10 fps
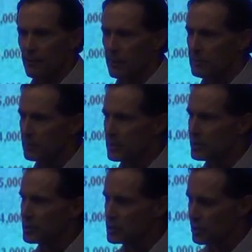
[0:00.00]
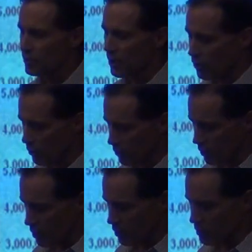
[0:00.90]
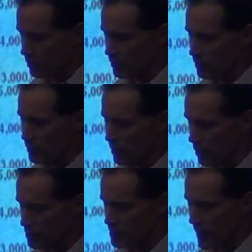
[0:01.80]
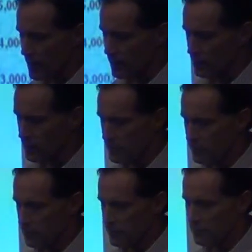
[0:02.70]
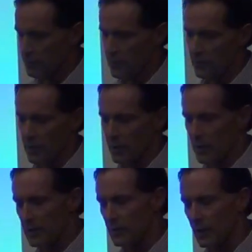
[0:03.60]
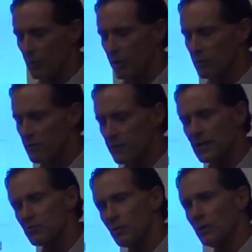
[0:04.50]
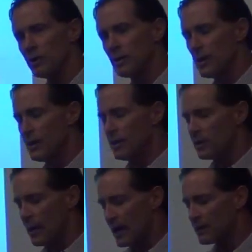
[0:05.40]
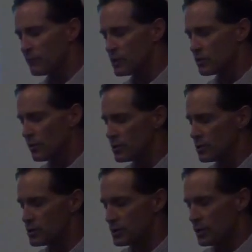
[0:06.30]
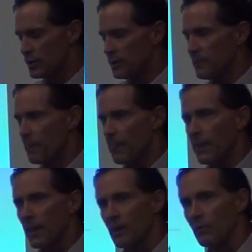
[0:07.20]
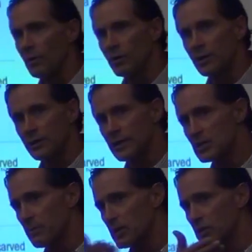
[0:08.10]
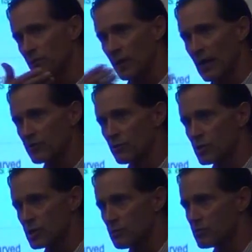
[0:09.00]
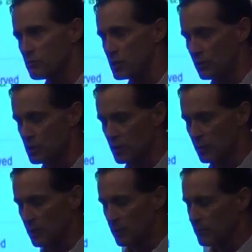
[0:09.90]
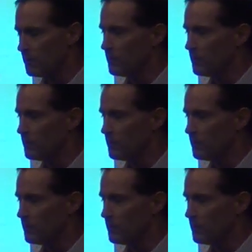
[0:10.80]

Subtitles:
People need to consider our entire figure here. And what do we face when we look at lack of resources? We look at decimation of our natural systems from geoengineering.